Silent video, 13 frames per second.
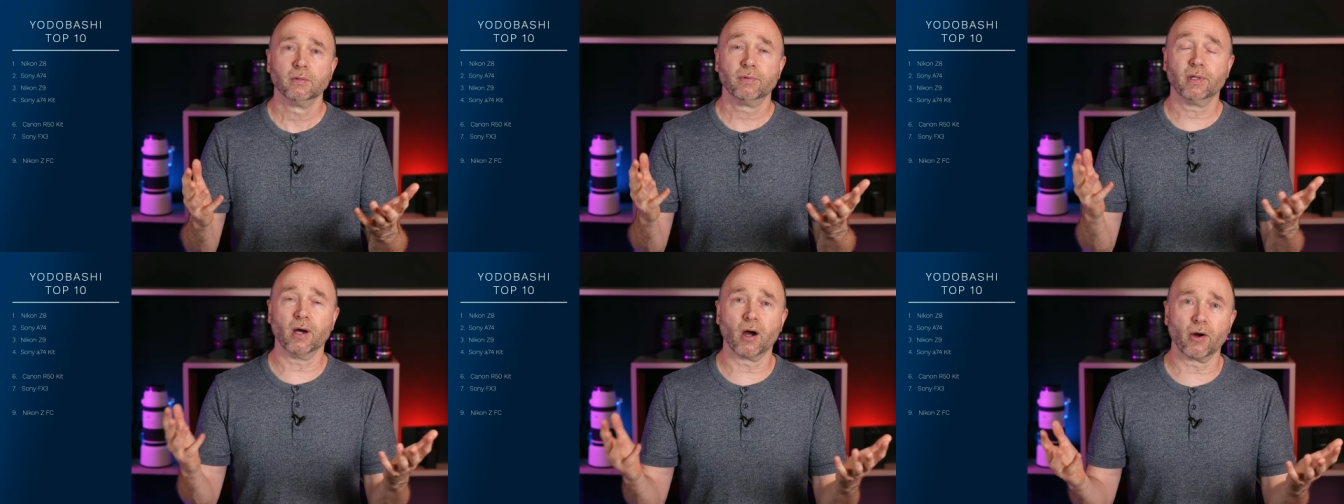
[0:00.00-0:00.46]

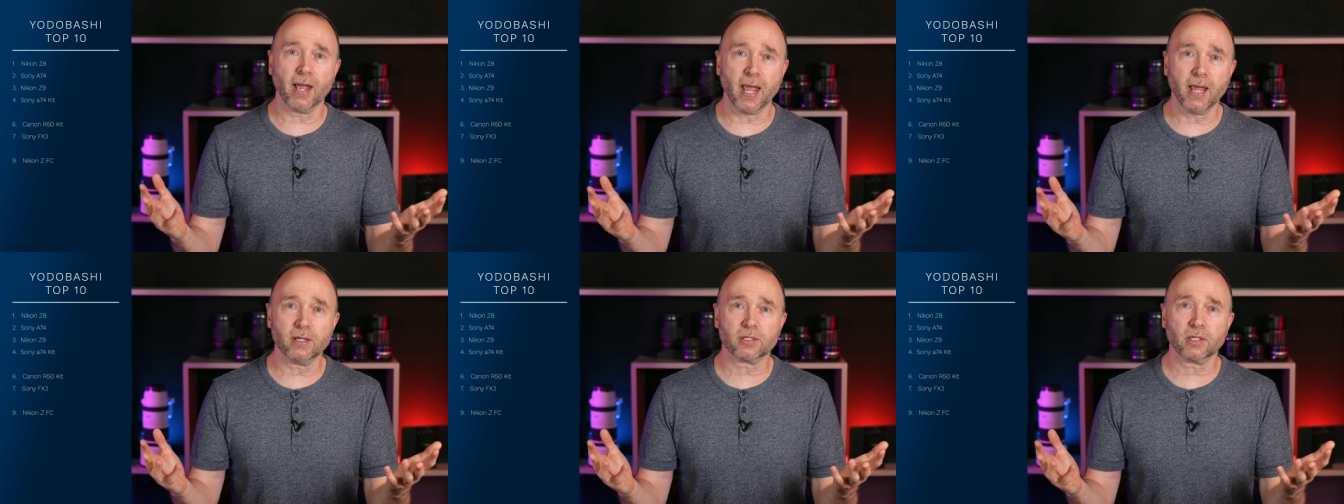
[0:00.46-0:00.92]
the R
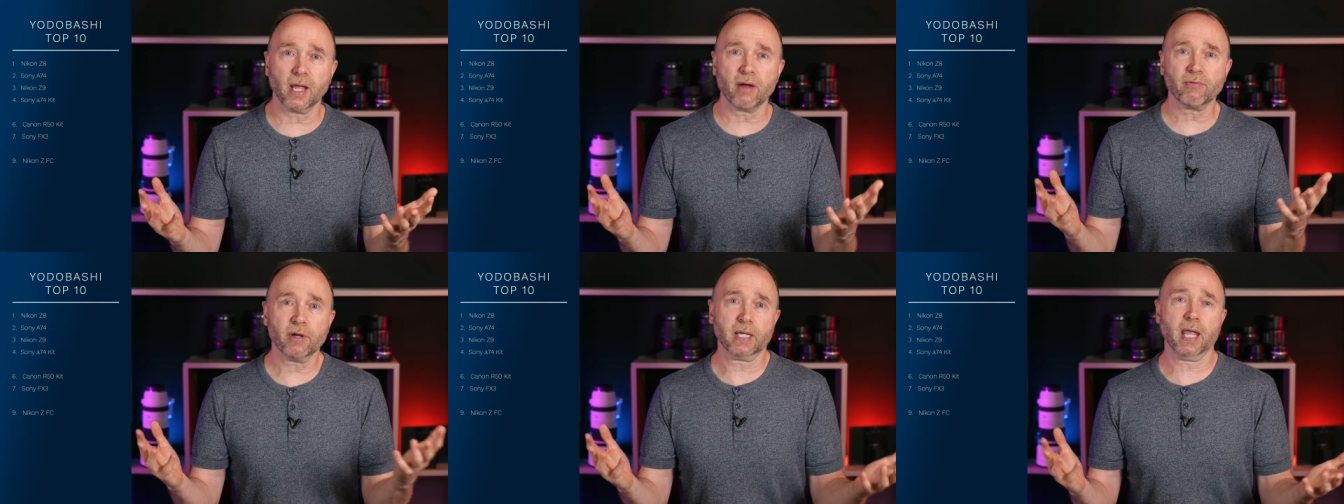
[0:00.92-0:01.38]
eight,
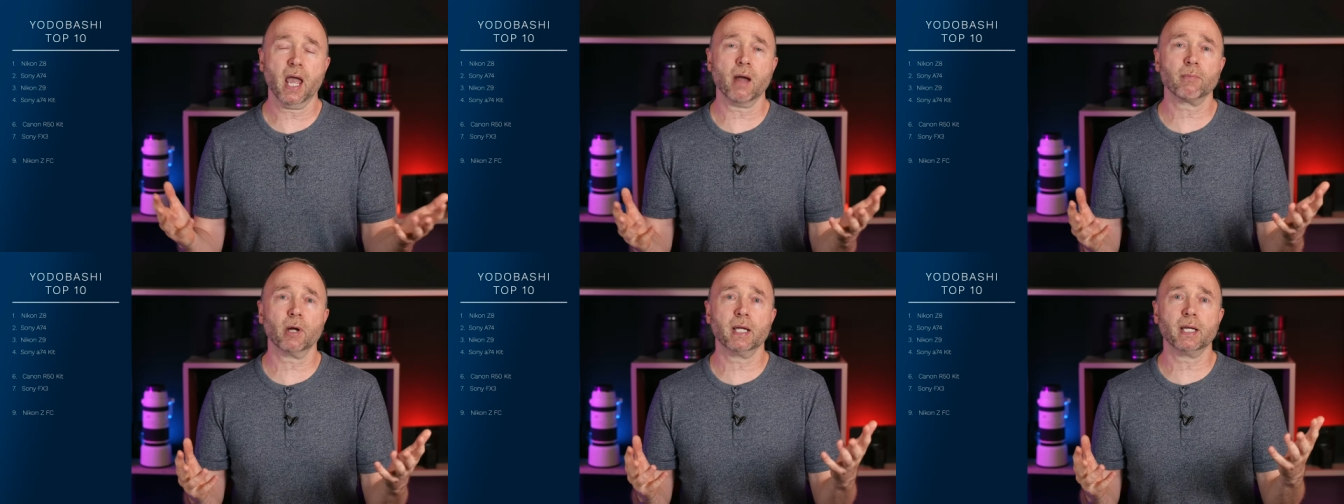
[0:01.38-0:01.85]
every
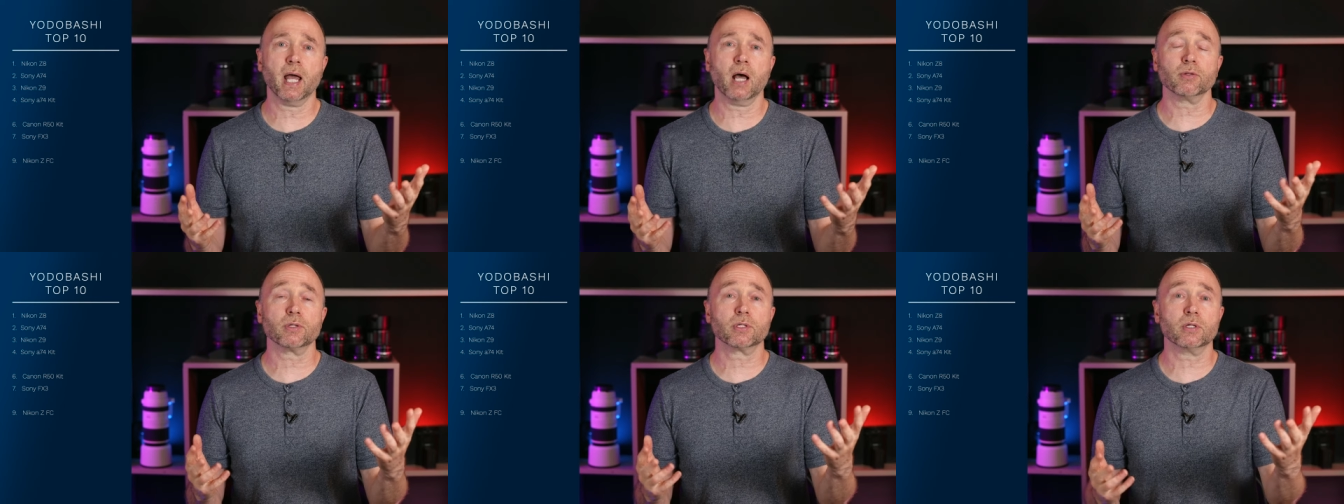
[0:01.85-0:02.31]
camera announced